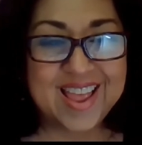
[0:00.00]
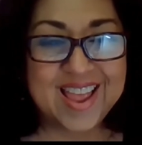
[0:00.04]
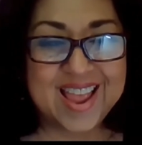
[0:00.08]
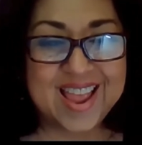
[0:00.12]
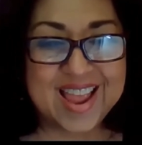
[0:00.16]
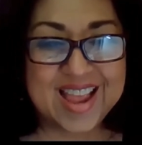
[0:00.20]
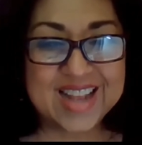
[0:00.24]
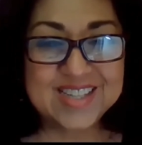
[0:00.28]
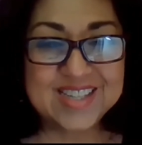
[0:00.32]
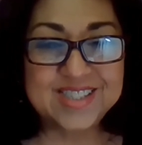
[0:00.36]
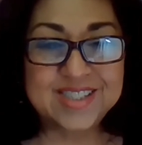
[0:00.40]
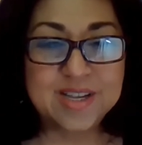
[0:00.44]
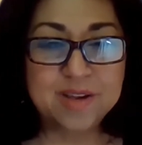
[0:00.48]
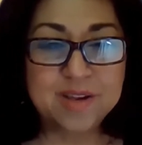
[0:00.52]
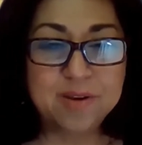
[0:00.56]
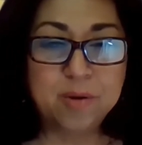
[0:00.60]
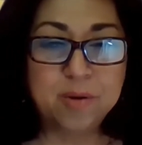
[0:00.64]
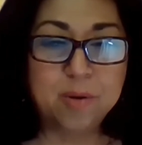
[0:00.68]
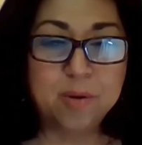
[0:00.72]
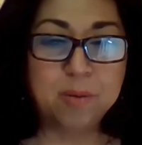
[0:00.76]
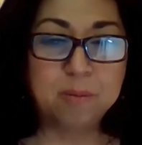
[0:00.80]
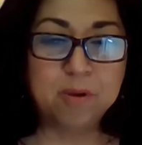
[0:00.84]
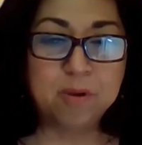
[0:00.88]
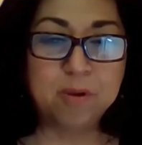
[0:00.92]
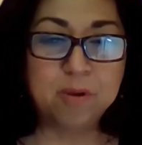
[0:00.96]
And
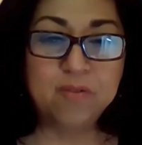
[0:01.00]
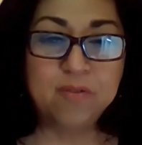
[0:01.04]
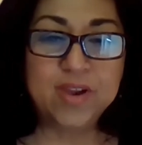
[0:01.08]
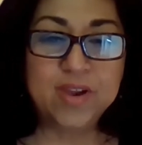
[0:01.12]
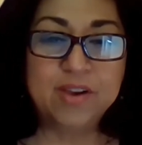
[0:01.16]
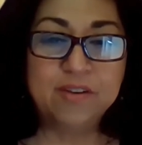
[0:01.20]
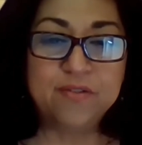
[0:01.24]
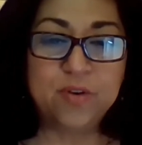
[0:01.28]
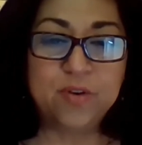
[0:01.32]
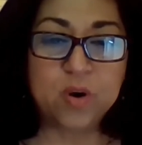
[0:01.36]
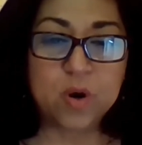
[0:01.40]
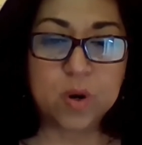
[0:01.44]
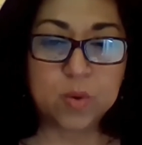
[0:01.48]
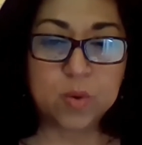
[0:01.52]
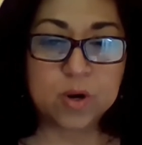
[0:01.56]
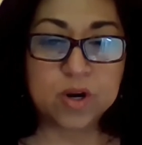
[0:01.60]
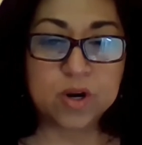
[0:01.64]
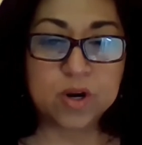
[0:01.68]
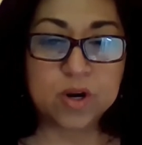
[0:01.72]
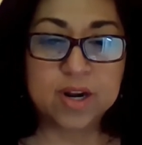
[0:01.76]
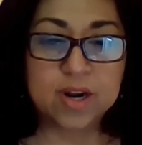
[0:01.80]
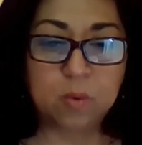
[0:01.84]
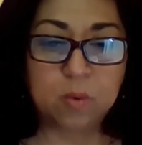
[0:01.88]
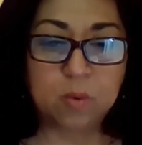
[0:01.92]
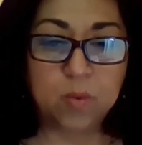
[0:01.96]
so moving
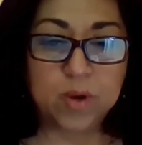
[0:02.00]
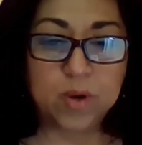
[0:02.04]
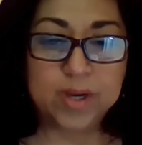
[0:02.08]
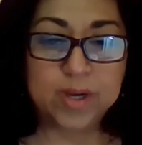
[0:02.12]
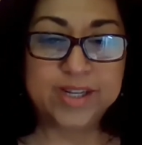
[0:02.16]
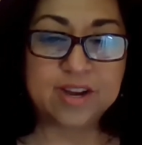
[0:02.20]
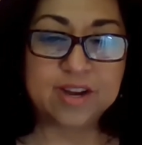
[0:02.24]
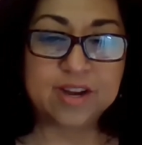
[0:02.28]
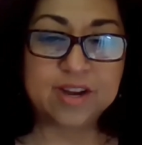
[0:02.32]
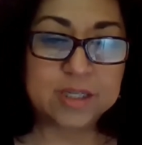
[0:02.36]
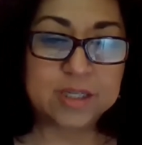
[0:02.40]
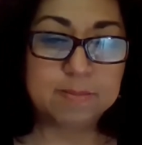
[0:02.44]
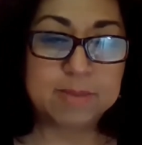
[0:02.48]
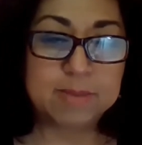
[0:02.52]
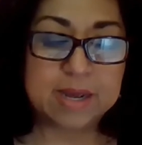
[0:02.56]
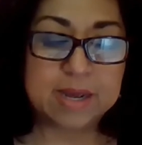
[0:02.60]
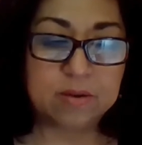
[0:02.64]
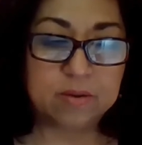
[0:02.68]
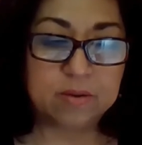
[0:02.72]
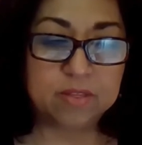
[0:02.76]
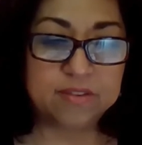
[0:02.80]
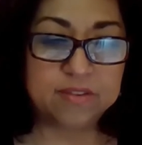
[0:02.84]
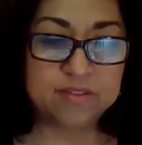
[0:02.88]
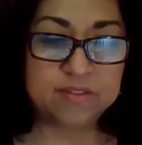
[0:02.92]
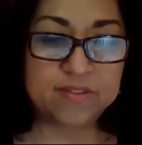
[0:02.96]
forward, we talked
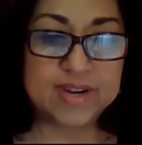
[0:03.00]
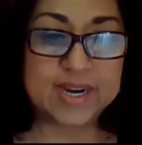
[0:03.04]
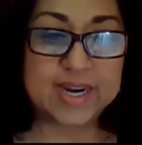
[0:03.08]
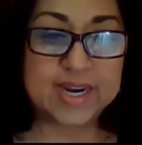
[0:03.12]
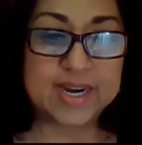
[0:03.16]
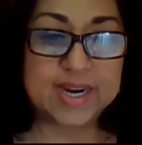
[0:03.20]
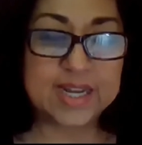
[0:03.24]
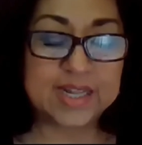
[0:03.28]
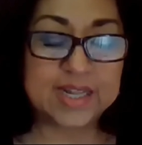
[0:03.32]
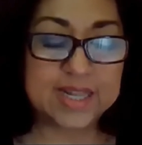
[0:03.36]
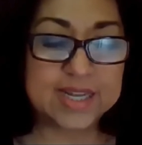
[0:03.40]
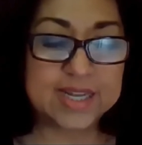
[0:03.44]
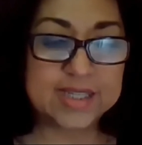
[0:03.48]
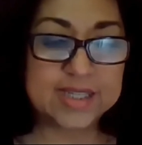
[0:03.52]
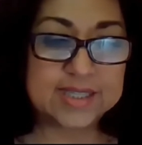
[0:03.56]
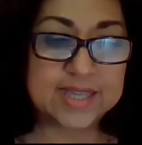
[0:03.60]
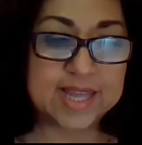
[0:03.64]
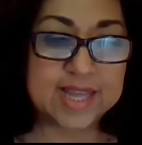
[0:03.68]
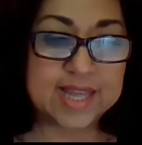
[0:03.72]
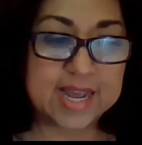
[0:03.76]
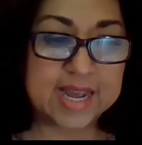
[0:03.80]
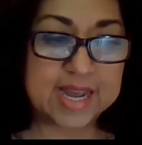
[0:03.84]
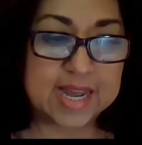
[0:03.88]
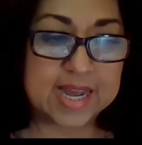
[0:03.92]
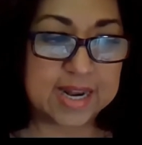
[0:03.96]
about the violence
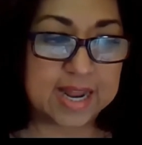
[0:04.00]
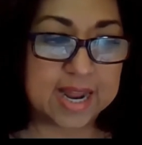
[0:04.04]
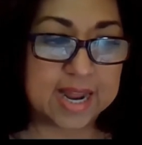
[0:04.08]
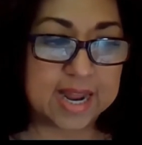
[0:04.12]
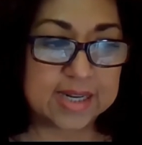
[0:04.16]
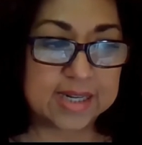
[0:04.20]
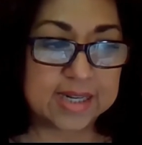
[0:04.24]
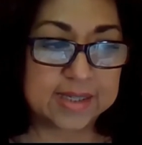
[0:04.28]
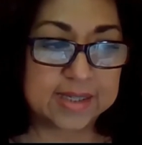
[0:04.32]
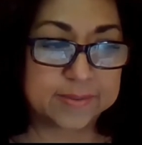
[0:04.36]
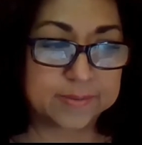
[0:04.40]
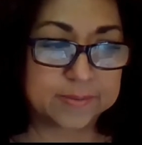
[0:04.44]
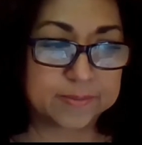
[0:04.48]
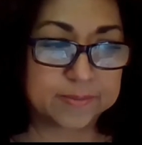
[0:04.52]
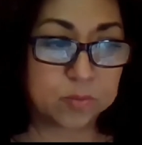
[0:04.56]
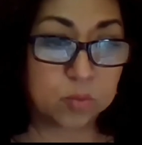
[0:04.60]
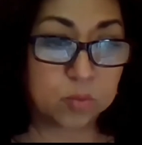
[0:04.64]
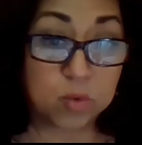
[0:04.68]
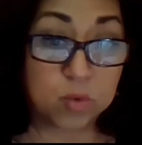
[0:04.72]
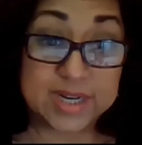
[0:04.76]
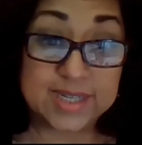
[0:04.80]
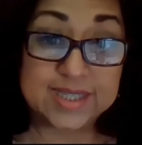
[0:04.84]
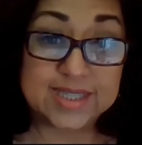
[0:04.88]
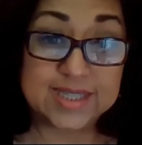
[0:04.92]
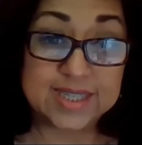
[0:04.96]
that
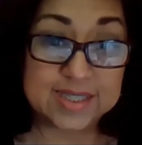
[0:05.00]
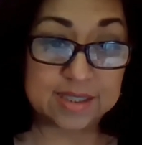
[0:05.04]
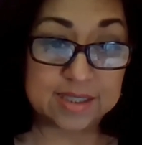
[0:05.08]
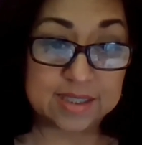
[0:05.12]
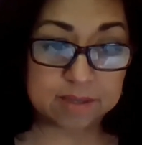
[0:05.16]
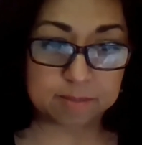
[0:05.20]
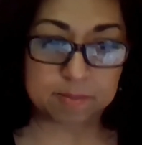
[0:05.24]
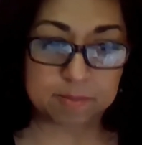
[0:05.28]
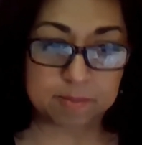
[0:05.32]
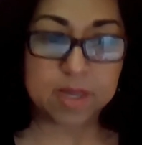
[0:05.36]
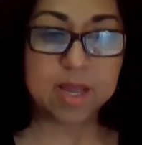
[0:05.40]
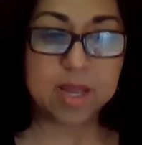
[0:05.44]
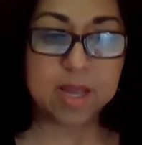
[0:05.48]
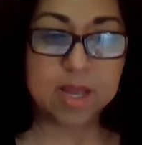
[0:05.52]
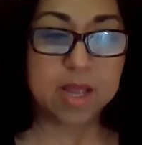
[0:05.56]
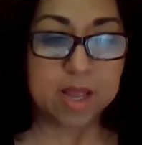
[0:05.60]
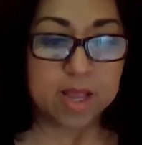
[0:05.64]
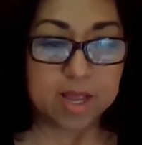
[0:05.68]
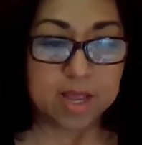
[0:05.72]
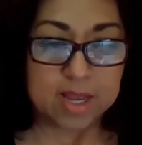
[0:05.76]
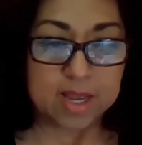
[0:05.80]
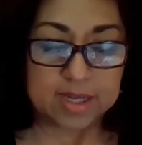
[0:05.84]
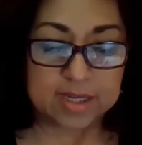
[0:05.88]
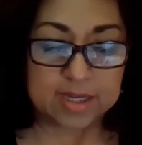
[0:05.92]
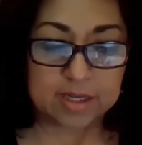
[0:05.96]
racism
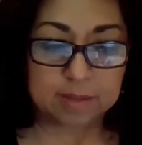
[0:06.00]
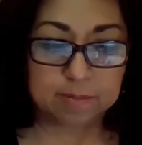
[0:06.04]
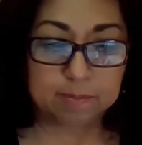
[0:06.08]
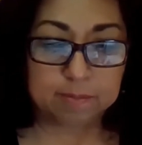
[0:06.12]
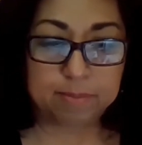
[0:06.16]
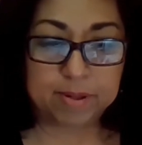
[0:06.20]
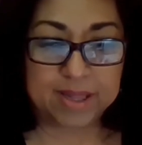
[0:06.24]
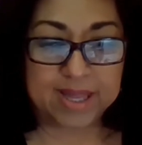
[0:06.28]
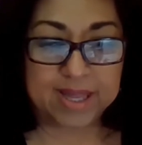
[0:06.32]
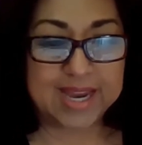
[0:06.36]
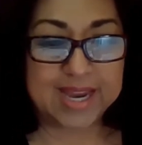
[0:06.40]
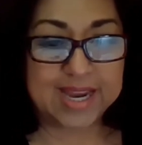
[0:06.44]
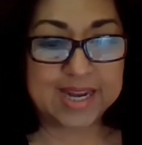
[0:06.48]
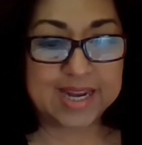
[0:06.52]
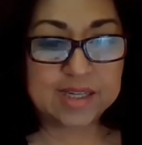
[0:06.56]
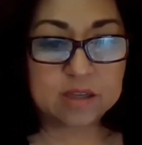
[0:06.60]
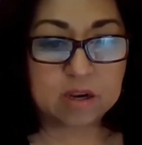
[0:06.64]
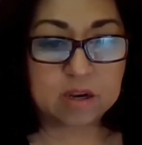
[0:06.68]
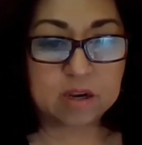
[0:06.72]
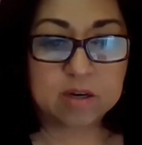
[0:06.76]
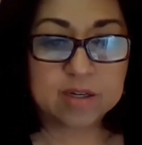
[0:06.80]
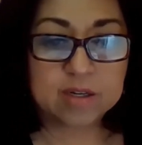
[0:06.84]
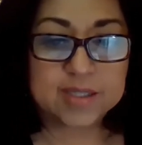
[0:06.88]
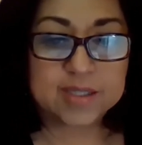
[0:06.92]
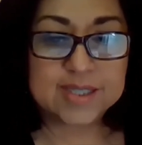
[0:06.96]
plagues
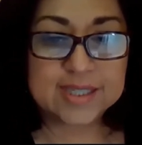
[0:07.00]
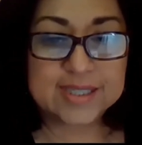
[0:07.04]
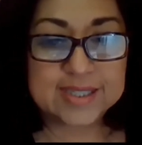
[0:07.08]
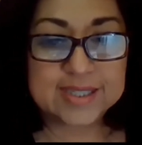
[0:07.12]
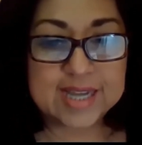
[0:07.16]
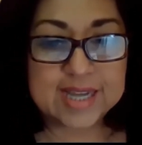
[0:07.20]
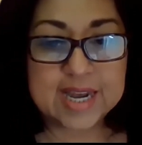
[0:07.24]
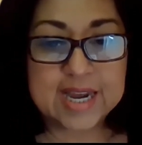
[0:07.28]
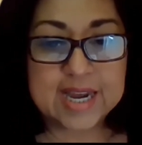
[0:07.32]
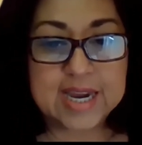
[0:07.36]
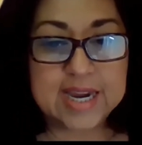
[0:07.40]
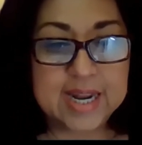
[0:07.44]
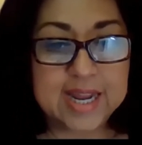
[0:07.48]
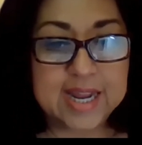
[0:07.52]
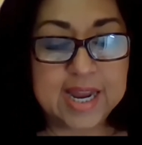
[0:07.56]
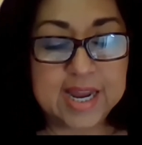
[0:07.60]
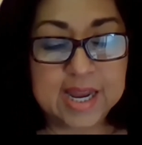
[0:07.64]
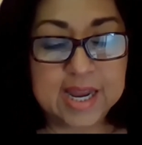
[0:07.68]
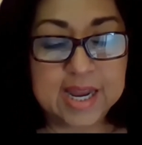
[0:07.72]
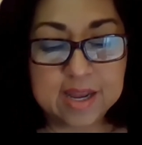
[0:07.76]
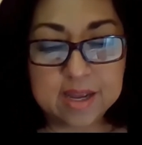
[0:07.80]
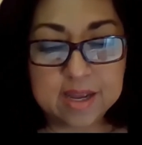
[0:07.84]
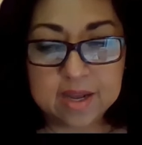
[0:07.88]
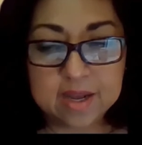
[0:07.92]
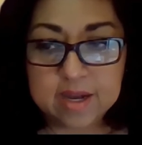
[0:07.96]
our
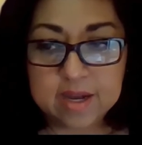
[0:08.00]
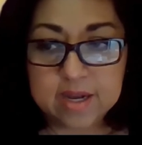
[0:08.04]
society,